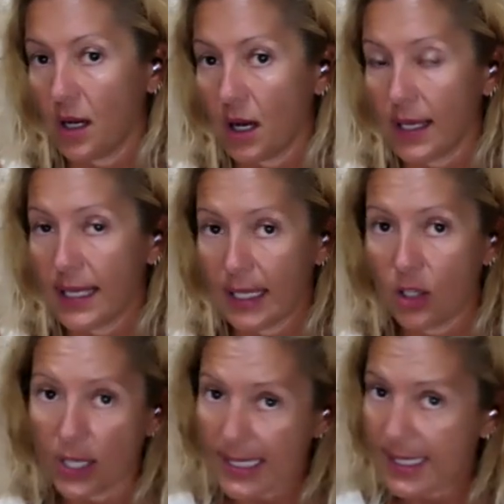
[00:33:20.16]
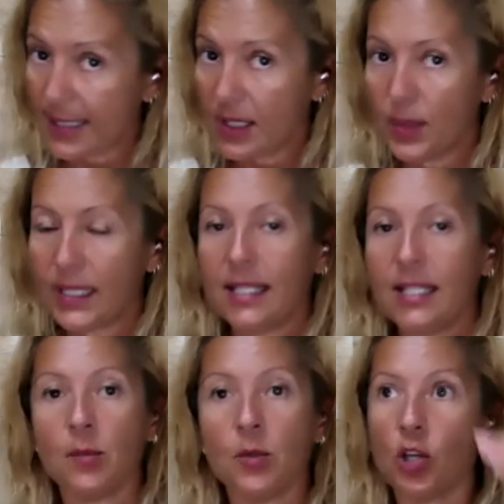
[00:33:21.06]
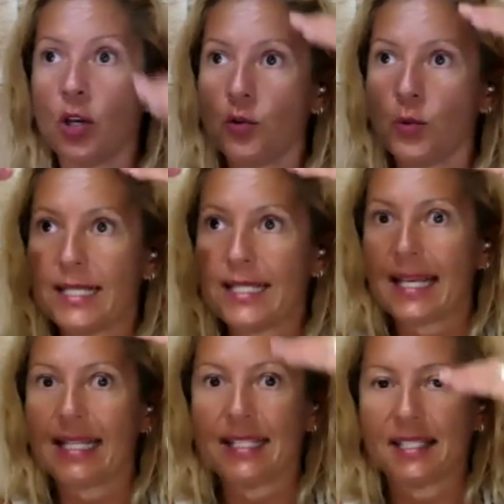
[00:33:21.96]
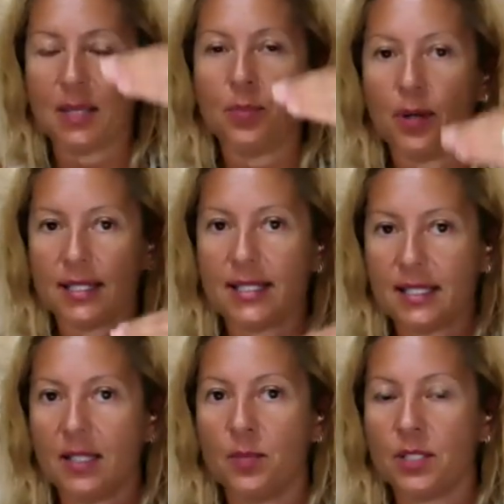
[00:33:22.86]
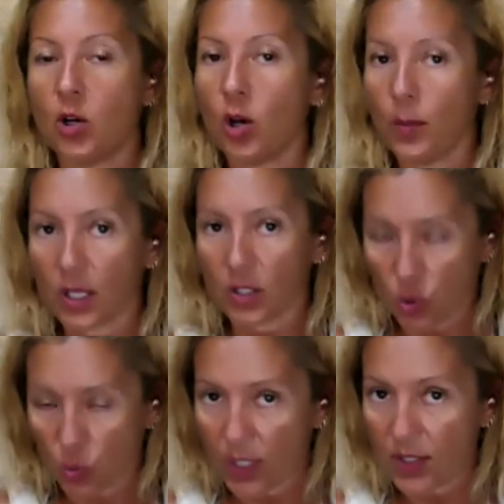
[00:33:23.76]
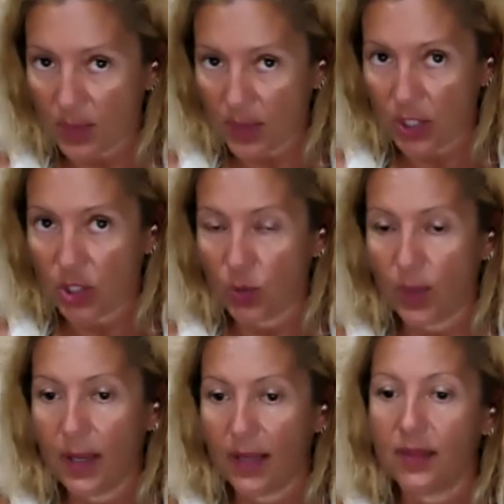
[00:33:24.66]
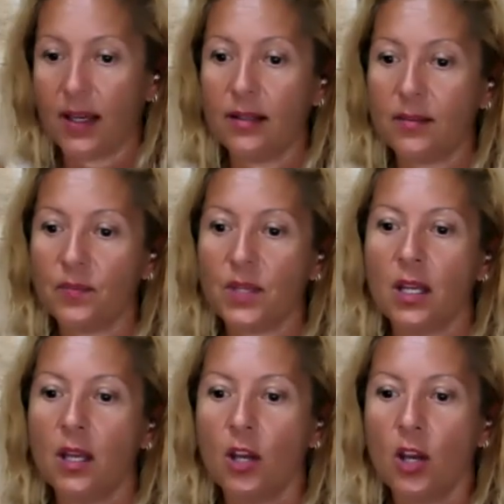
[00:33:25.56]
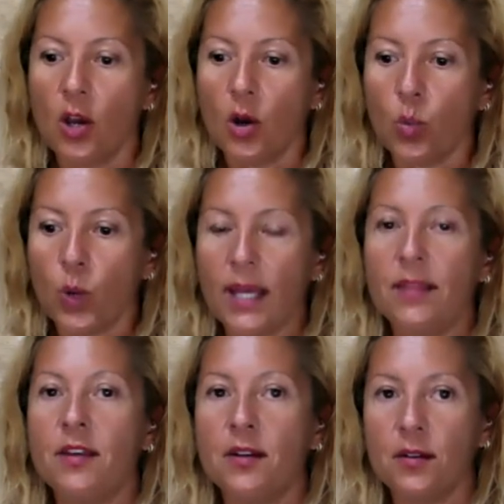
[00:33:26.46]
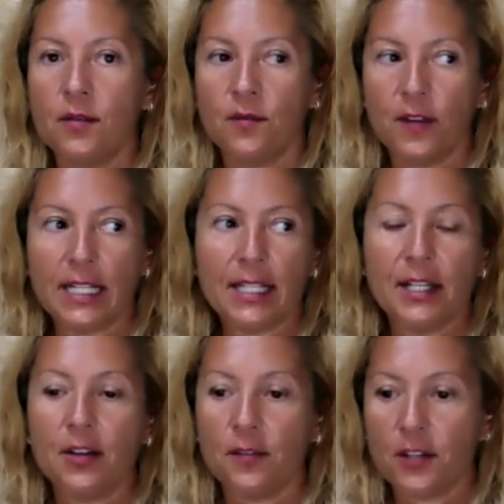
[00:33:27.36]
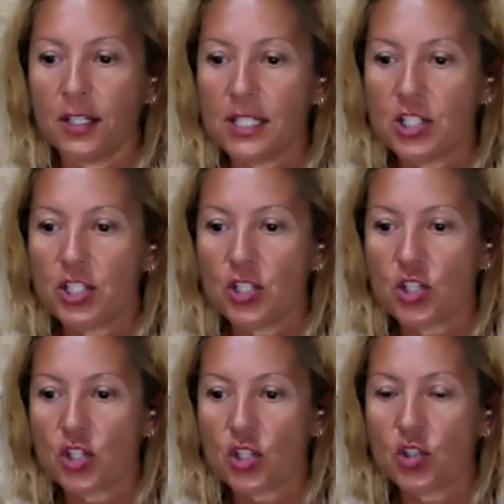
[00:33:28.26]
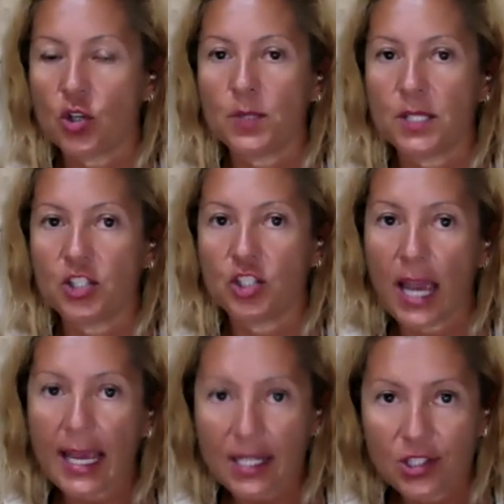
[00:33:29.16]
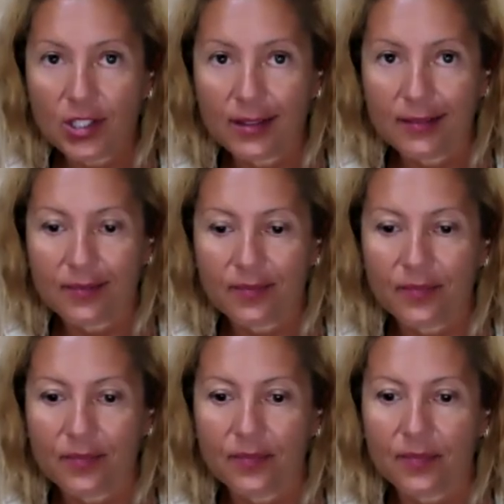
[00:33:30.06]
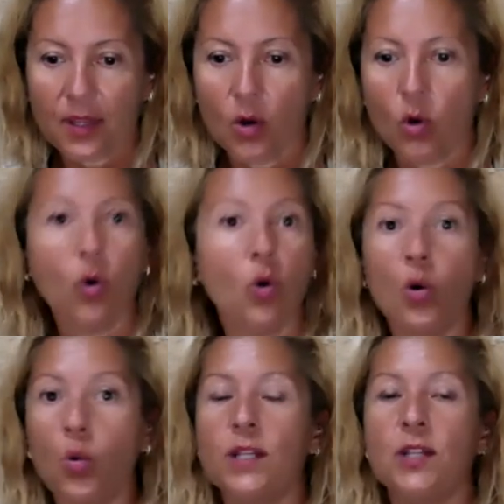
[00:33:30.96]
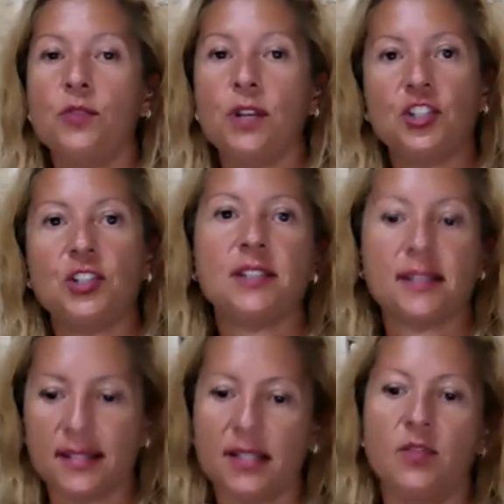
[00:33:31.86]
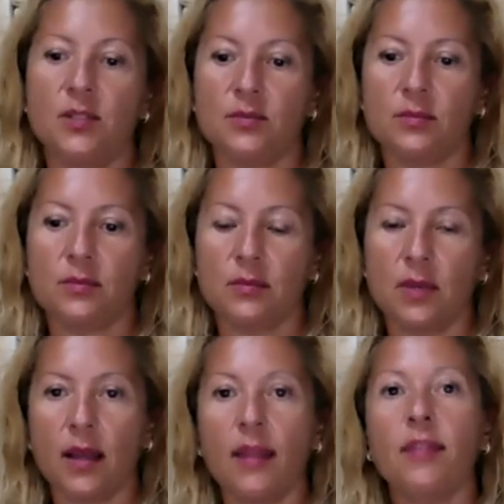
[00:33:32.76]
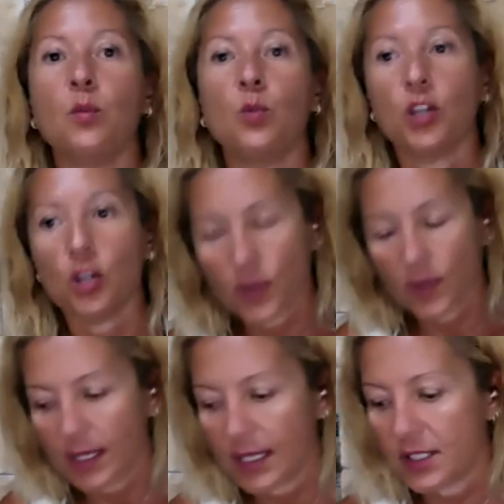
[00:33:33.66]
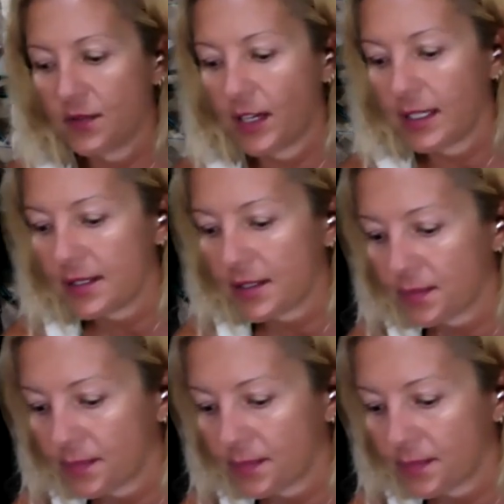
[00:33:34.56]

Again, like I said at the beginning, I'm not going through exactly step by step, so I'm still going to speak to you about that. When the validity of cognition stops changing, or when it reaches a 7, then we go to the next phase.